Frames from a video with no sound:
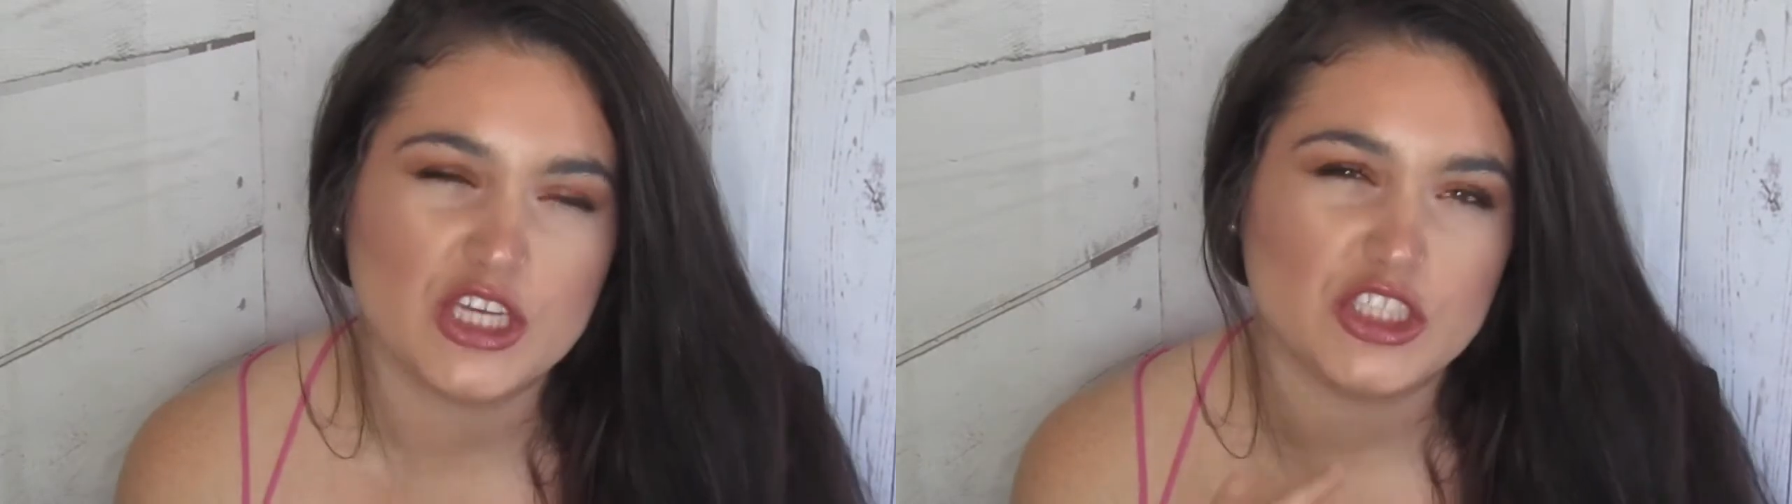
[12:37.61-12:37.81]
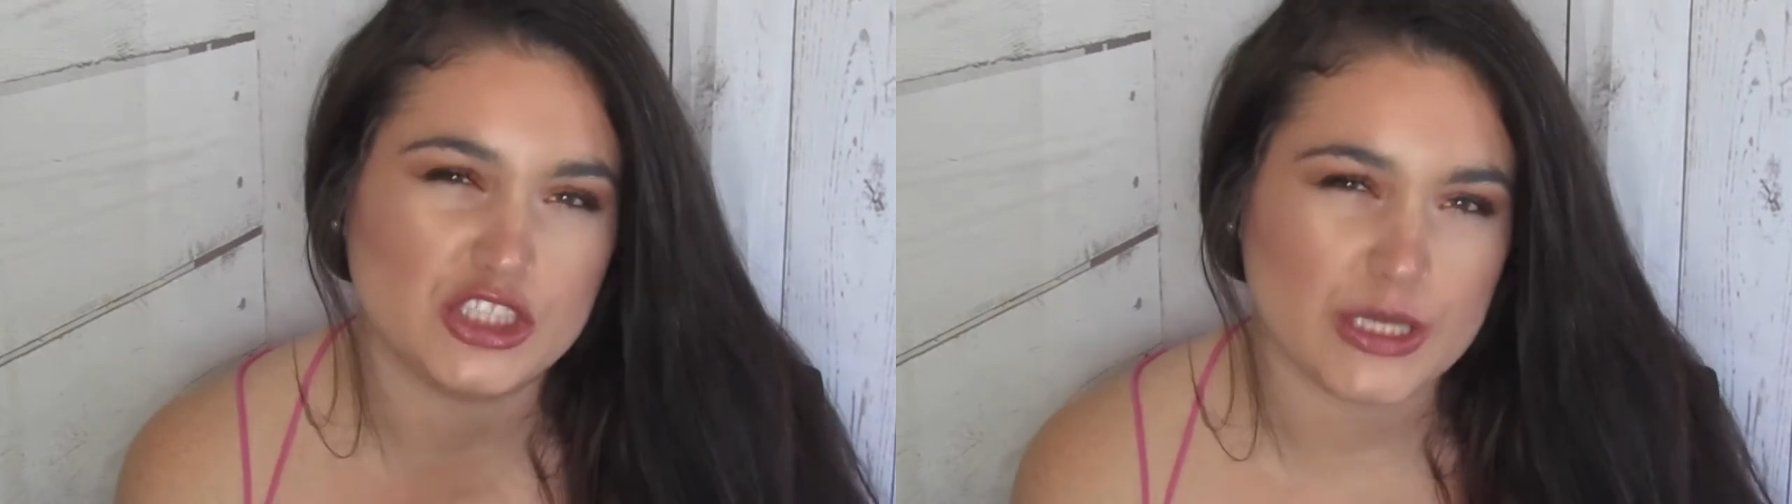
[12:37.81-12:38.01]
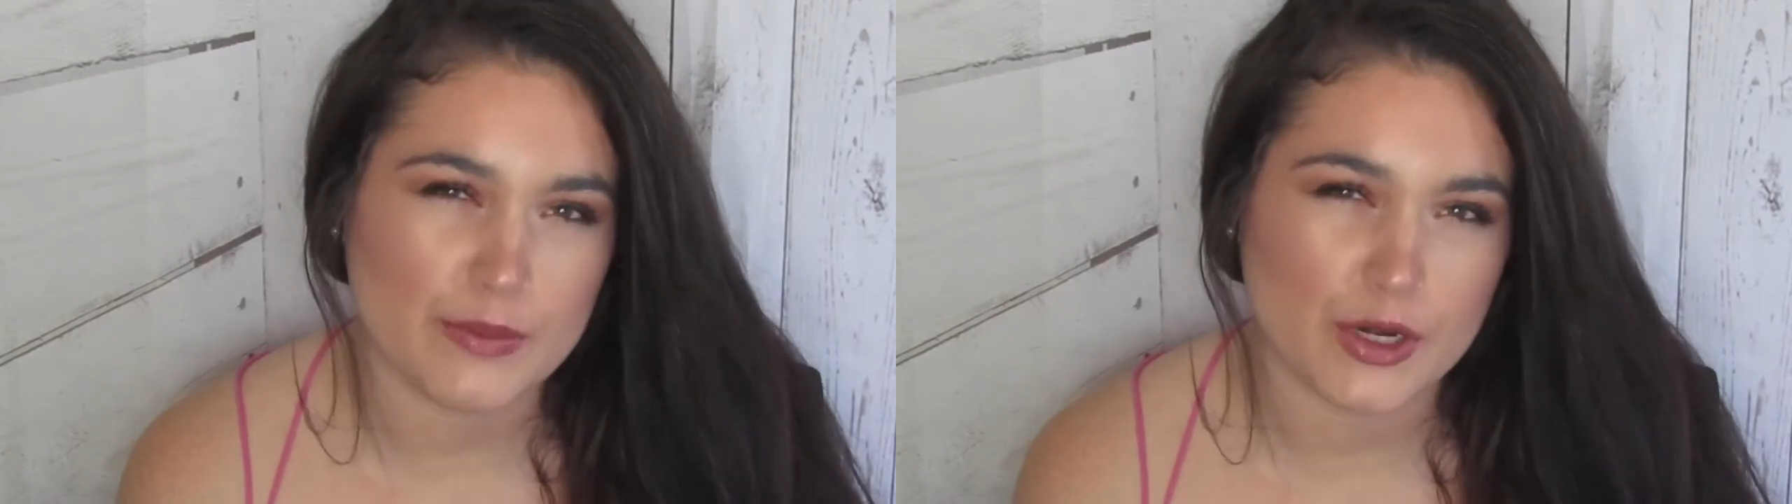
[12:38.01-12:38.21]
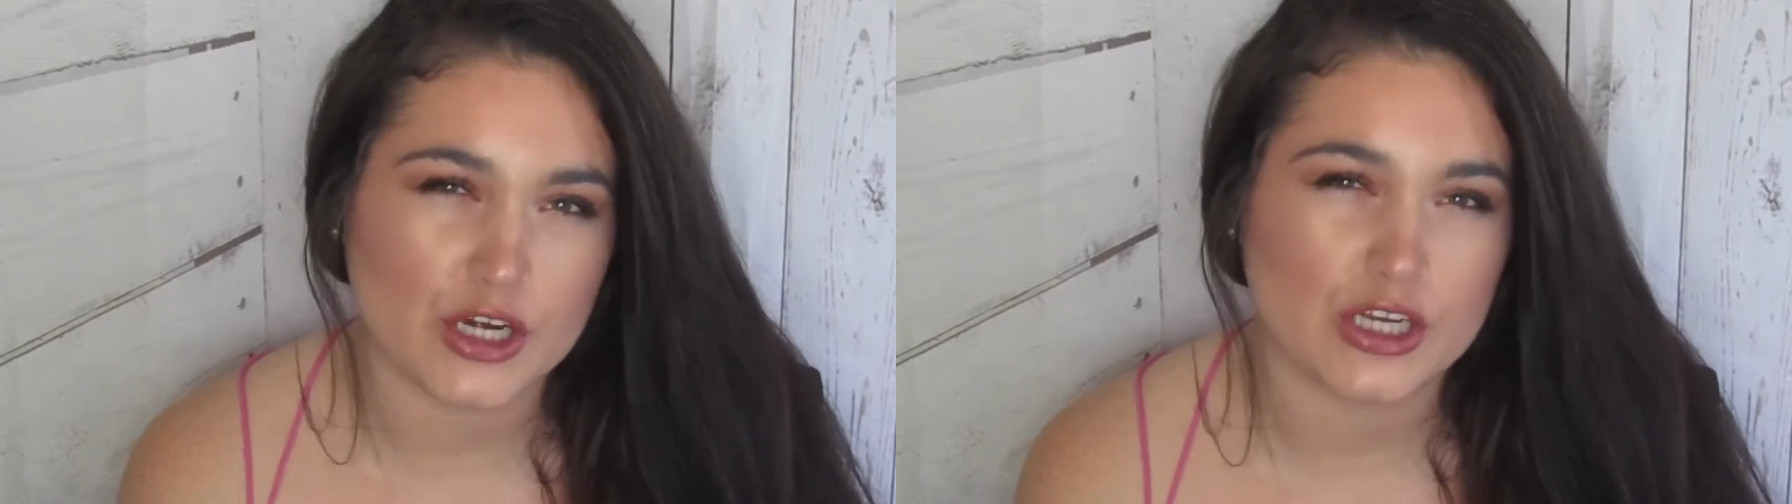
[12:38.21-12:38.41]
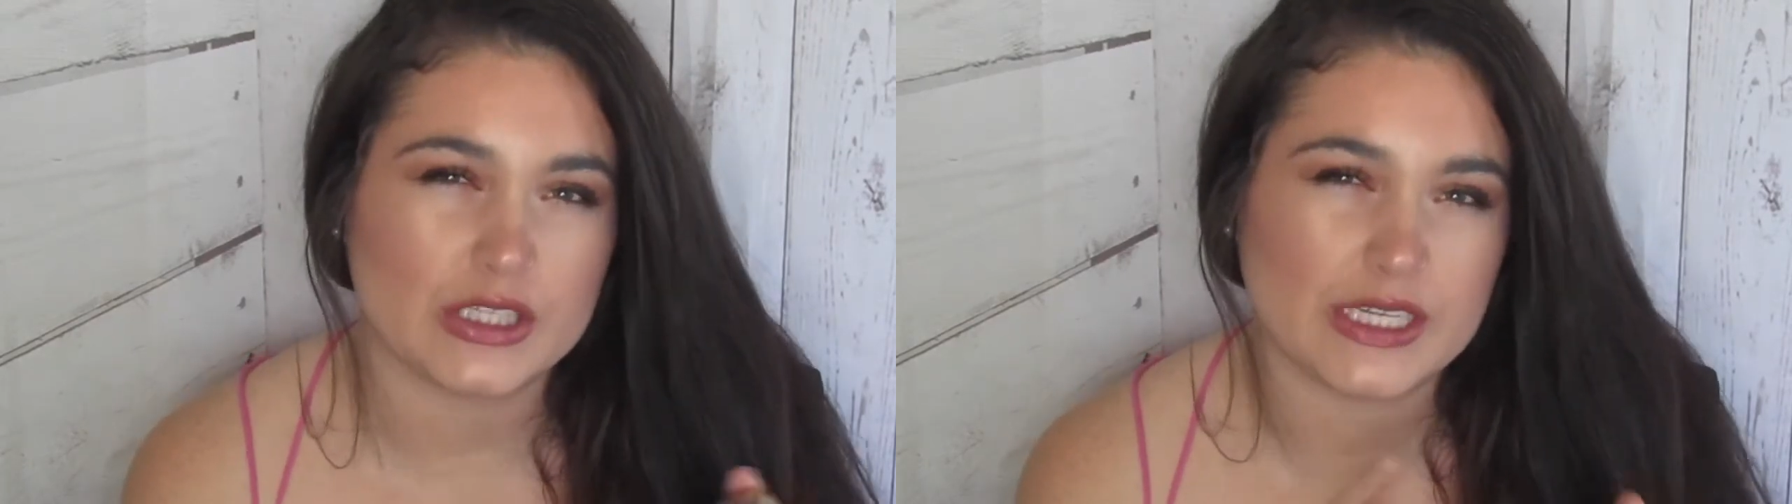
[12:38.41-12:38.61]

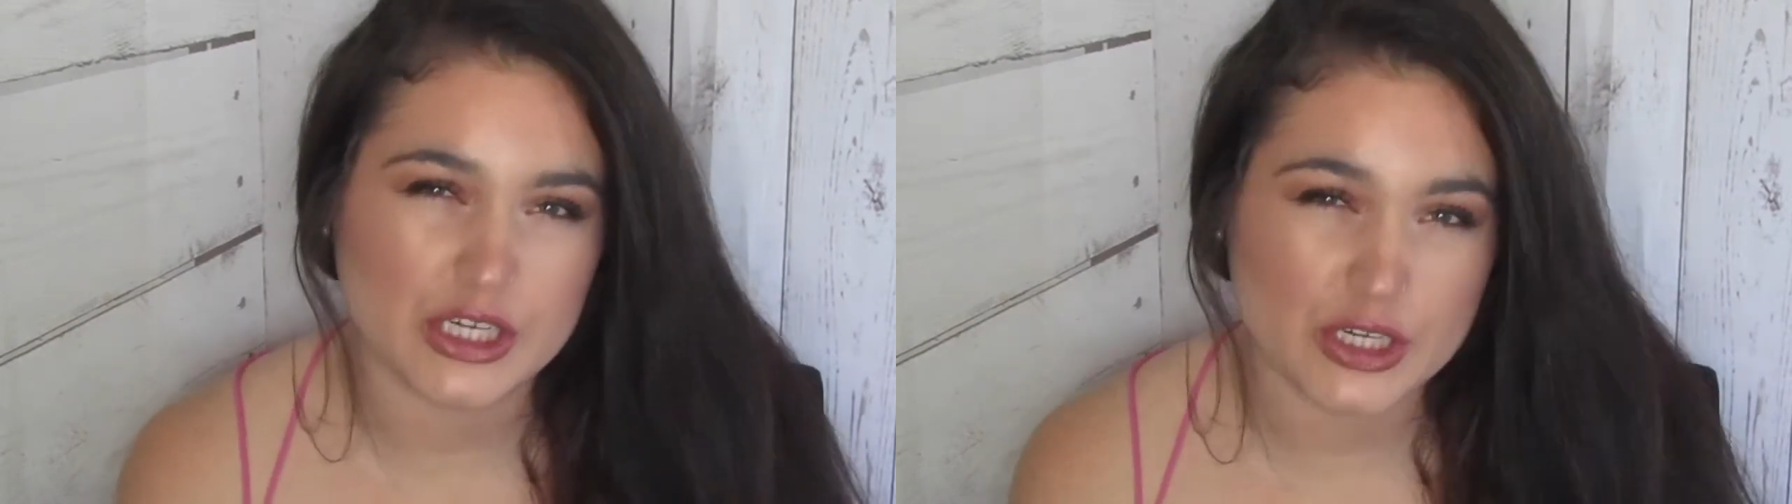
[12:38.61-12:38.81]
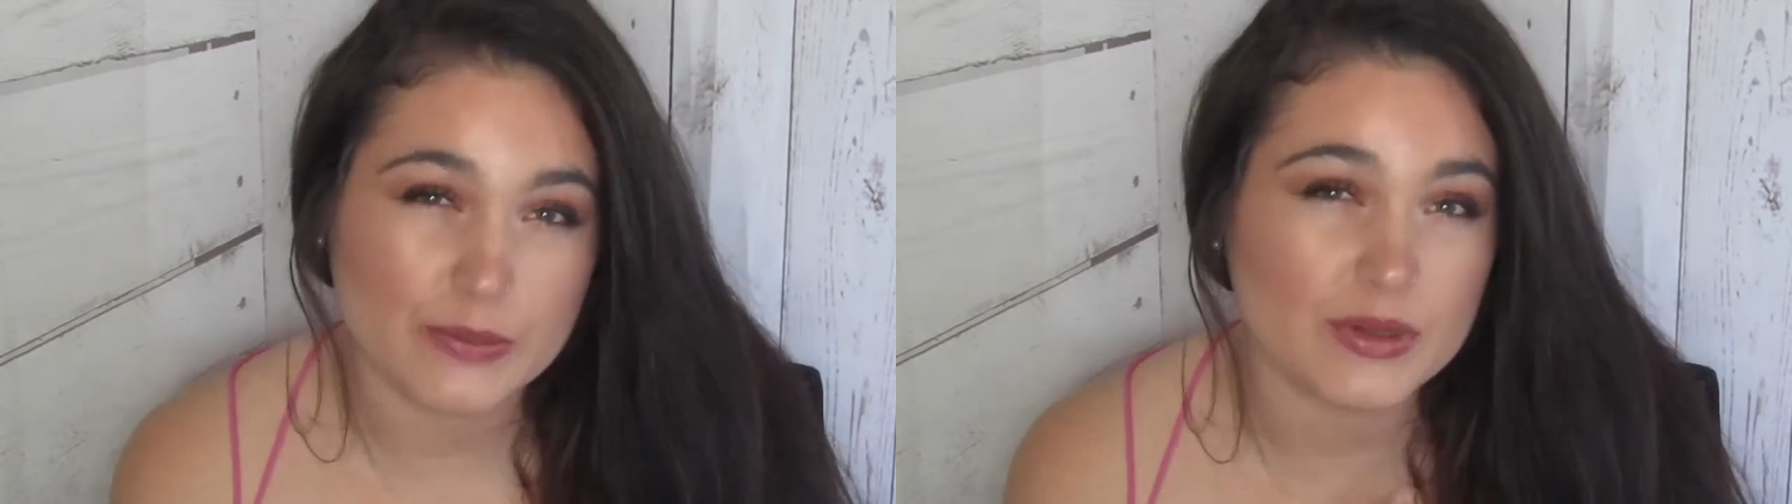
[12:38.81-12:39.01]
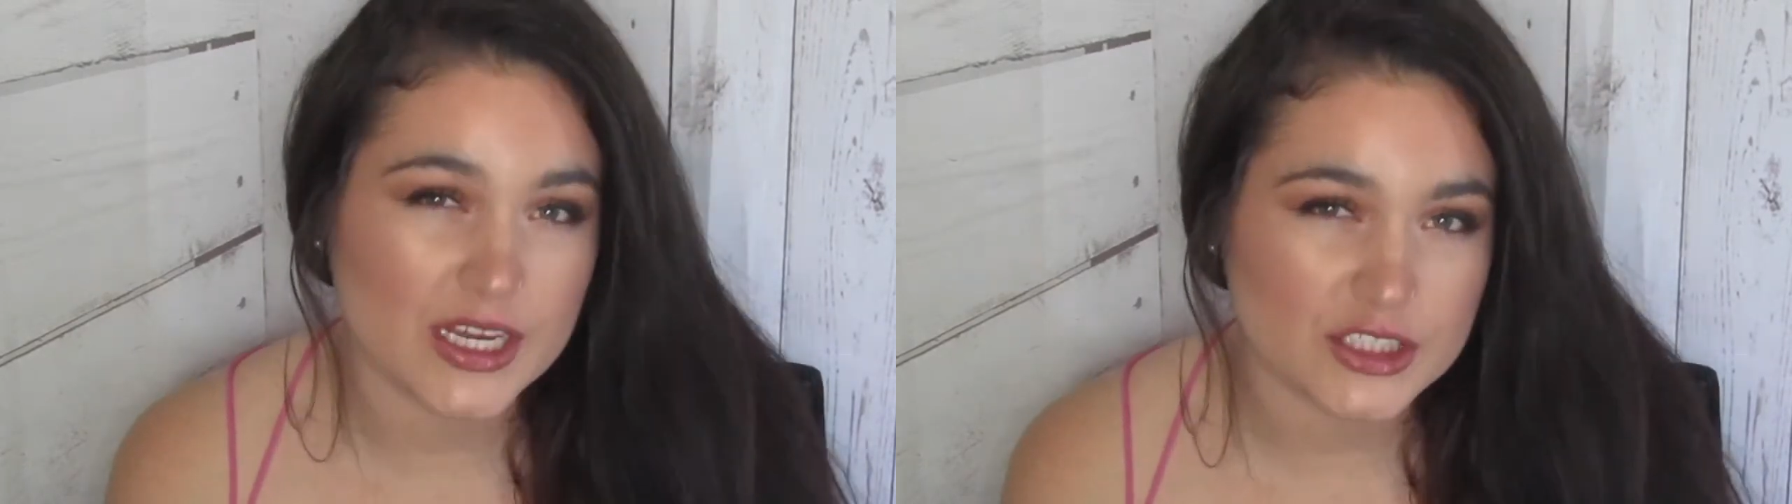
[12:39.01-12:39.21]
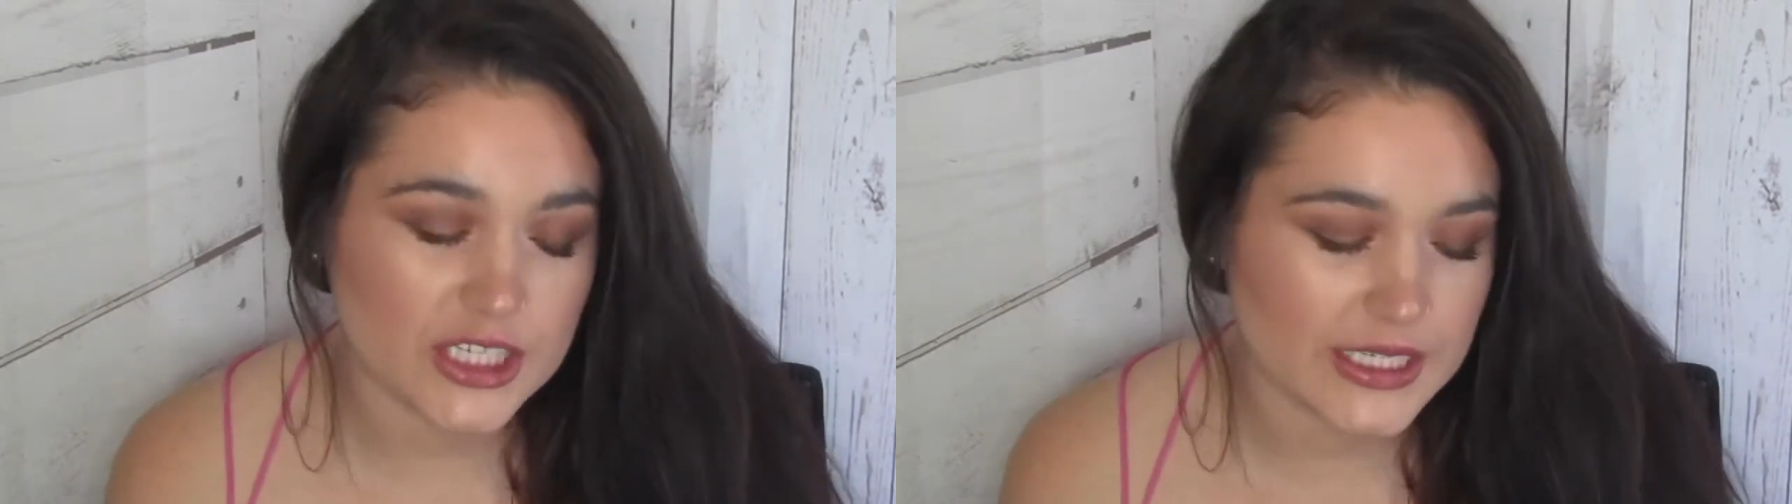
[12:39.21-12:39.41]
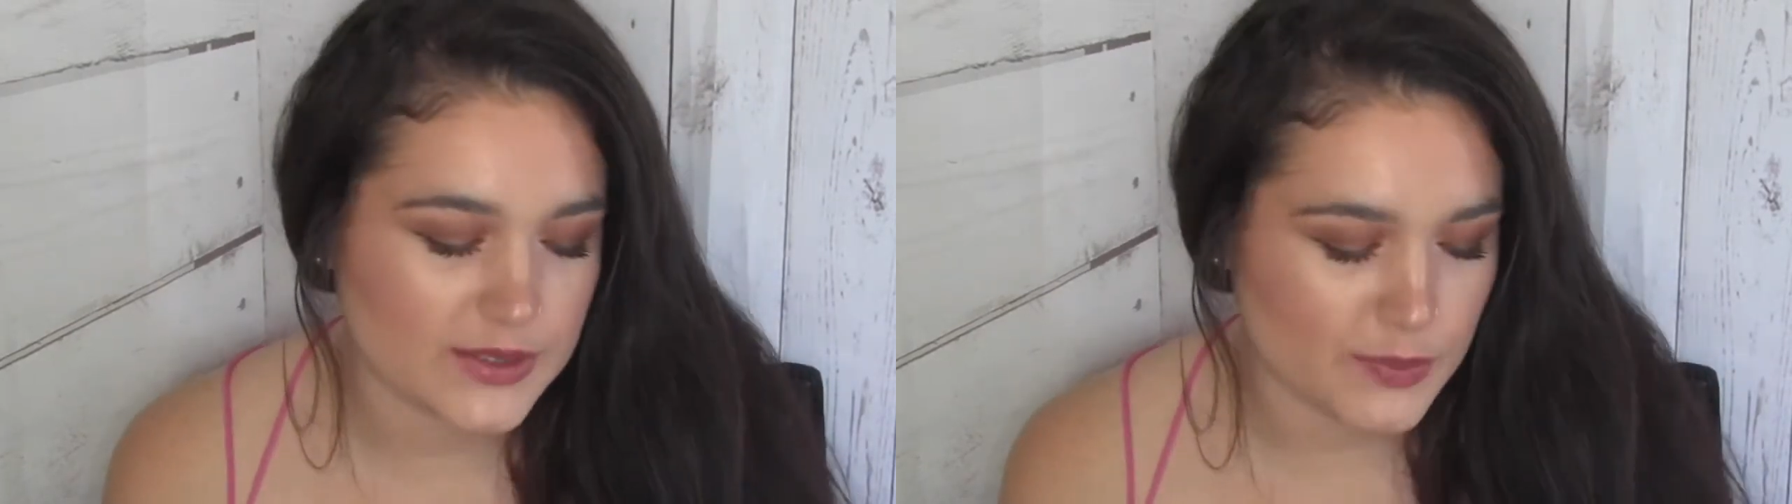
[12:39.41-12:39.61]
shimmer glitter
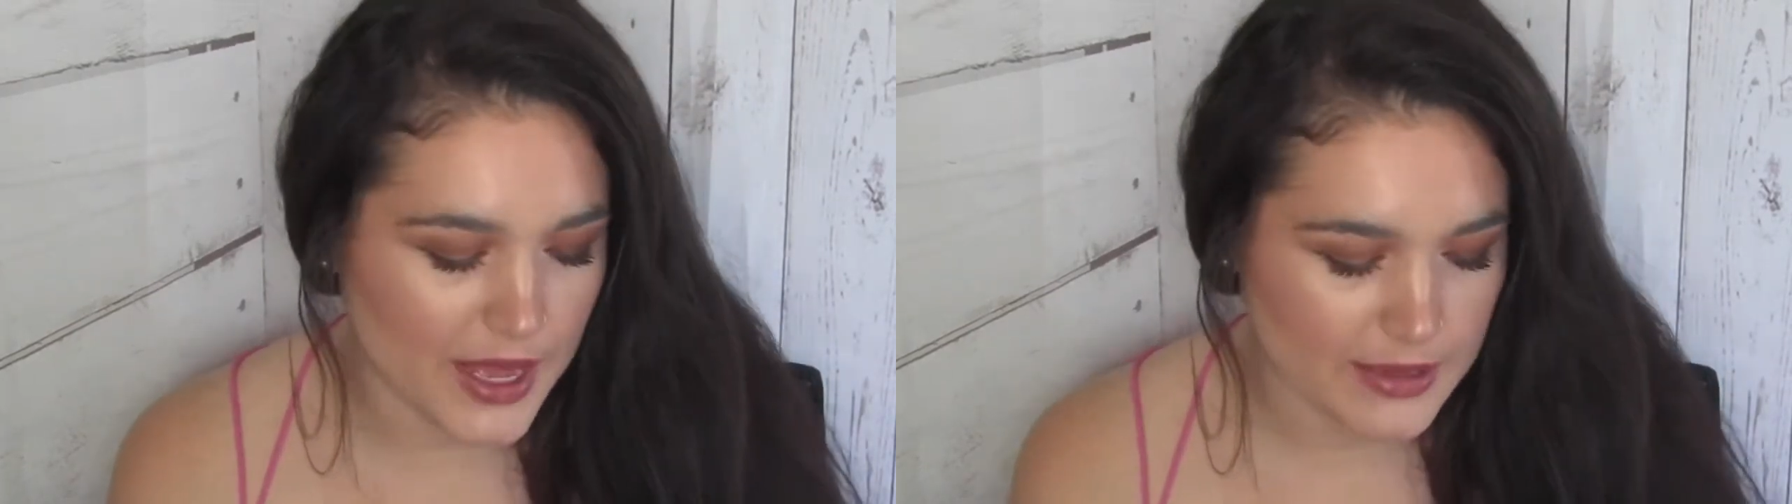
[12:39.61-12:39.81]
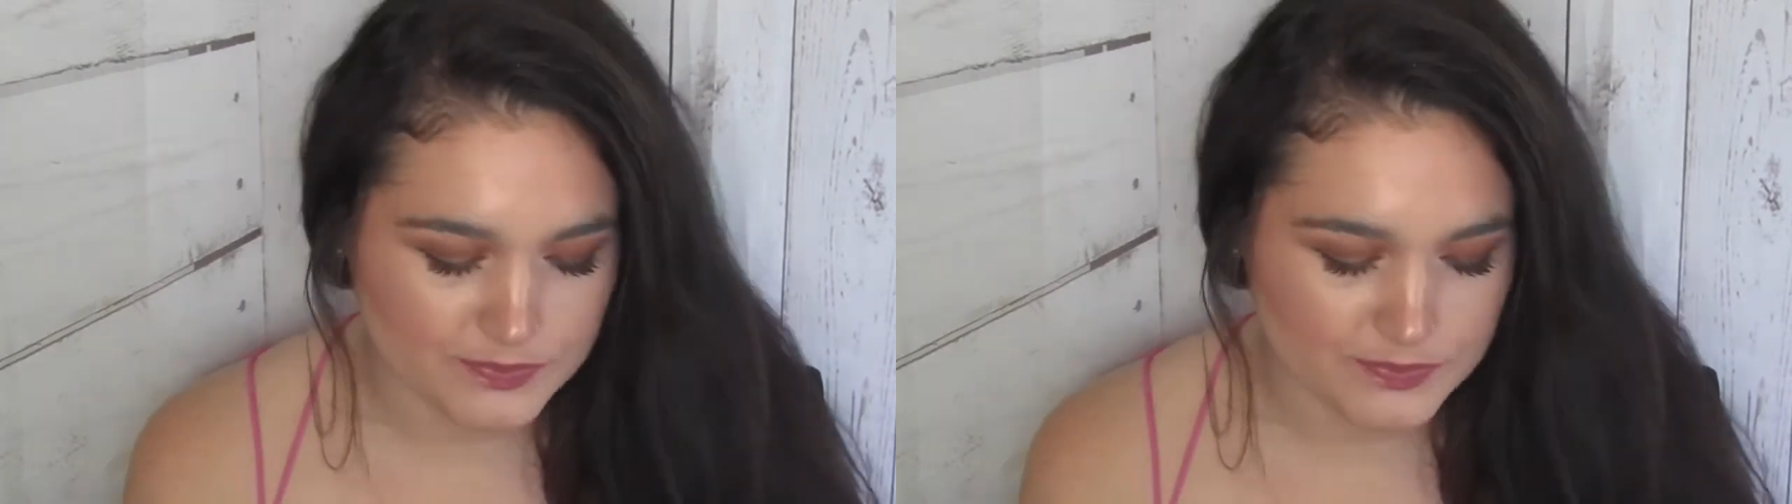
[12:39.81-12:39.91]
blushes, but